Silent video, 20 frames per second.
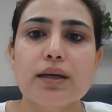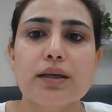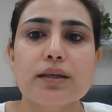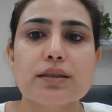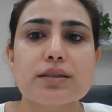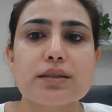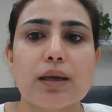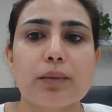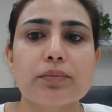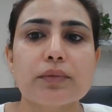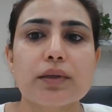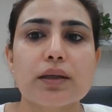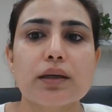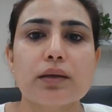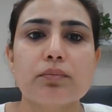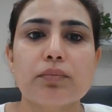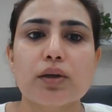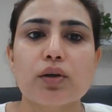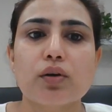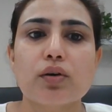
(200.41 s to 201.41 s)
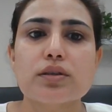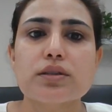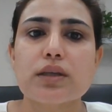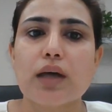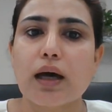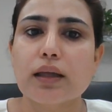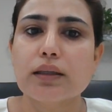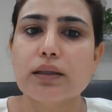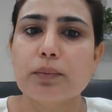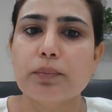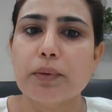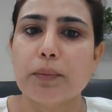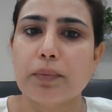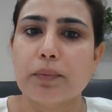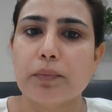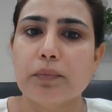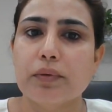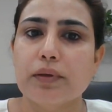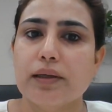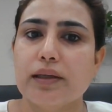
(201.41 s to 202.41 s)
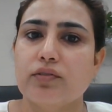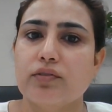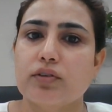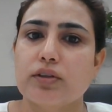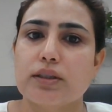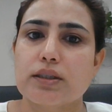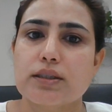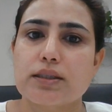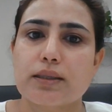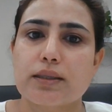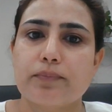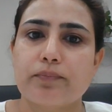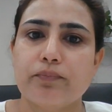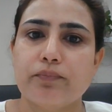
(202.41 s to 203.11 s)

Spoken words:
something because other people believe in it.